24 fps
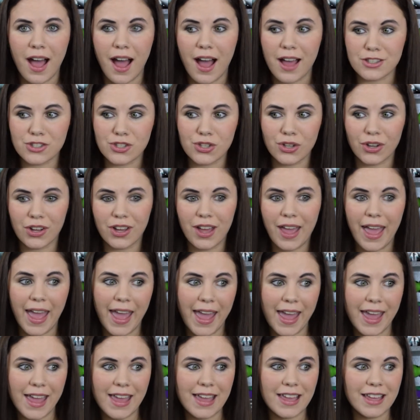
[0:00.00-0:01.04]
I took
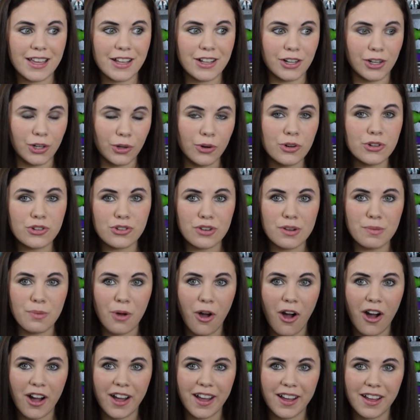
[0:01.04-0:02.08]
a laundry
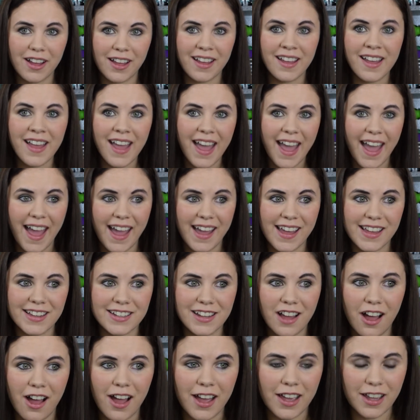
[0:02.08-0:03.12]
marker
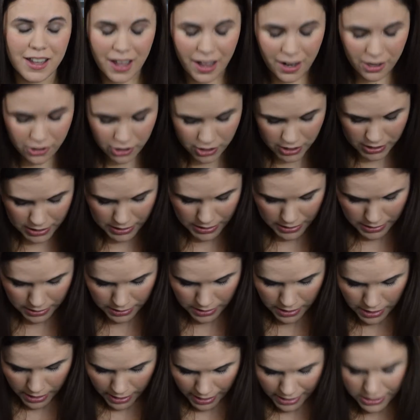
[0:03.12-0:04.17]
and I colored it
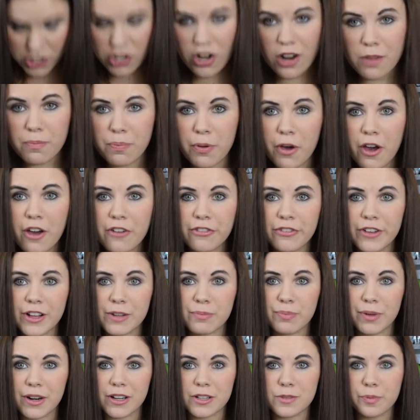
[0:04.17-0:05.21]
in. It's not perfect,
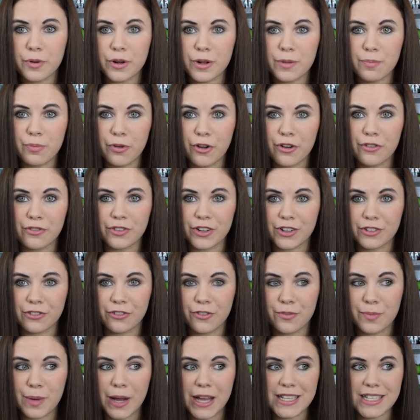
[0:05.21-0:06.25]
but it's pretty perfect
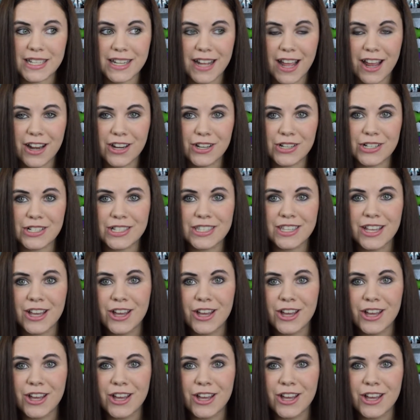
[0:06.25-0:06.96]
for my standards.